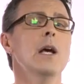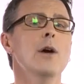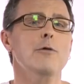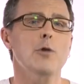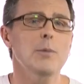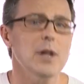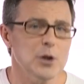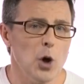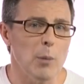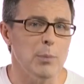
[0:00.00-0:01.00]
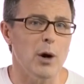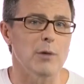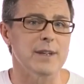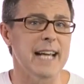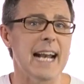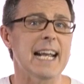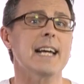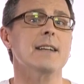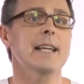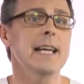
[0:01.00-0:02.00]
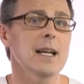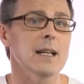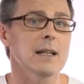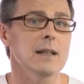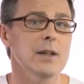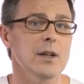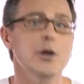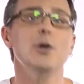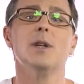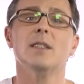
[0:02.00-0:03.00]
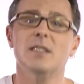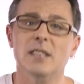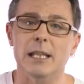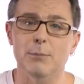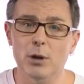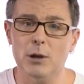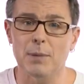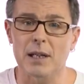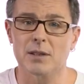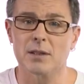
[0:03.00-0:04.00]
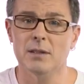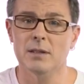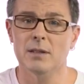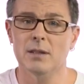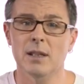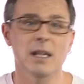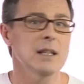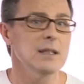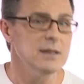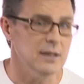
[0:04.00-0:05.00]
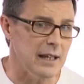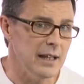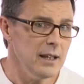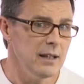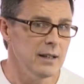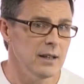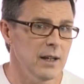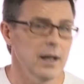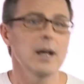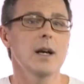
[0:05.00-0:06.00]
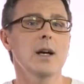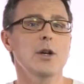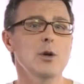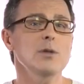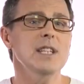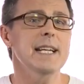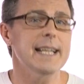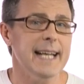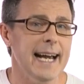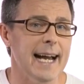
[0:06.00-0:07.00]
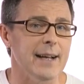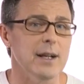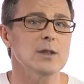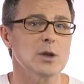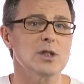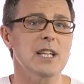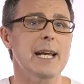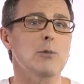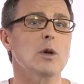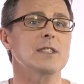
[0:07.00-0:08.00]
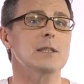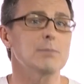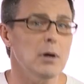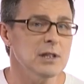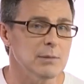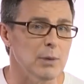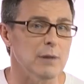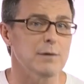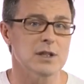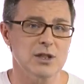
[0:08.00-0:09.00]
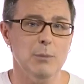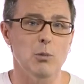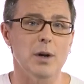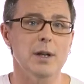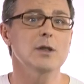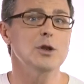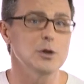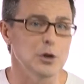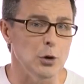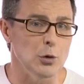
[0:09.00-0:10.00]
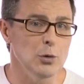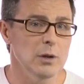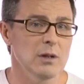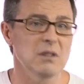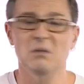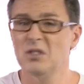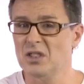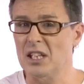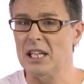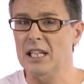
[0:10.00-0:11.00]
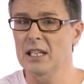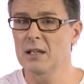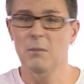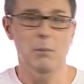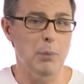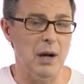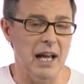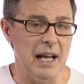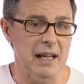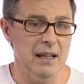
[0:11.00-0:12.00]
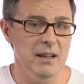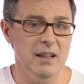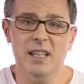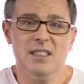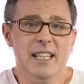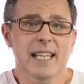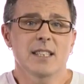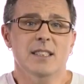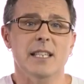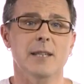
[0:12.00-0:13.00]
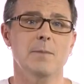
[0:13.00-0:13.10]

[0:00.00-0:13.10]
From the top of Gellért Hill, you can see Budapest. See? Using can to say what is possible for someone to do, see, play is easy.